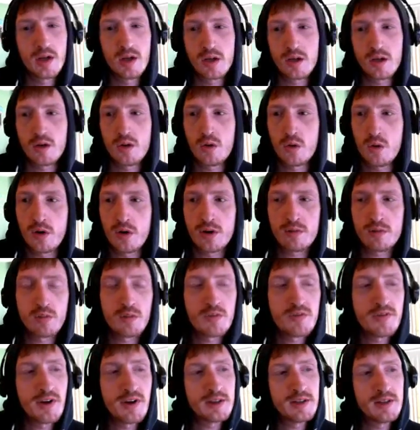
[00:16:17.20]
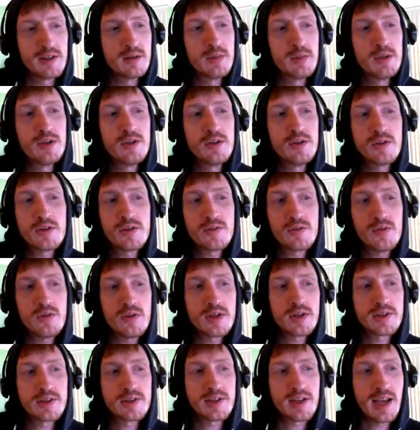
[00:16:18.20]
Korath will finally be useful
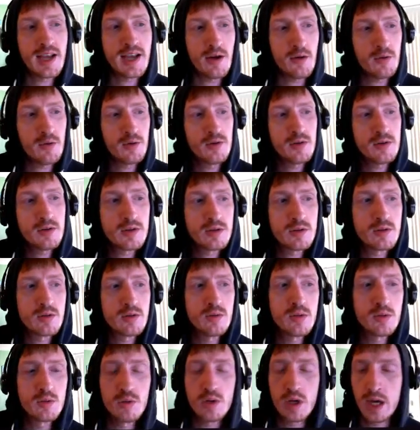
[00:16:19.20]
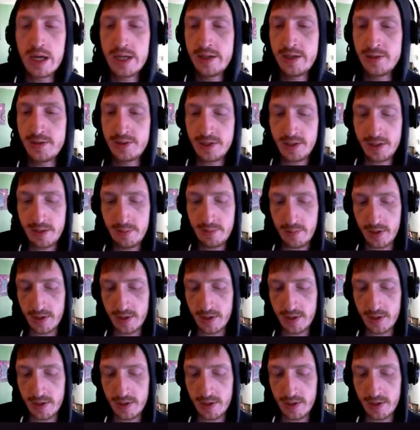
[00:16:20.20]
as a counter to a Wakandan team,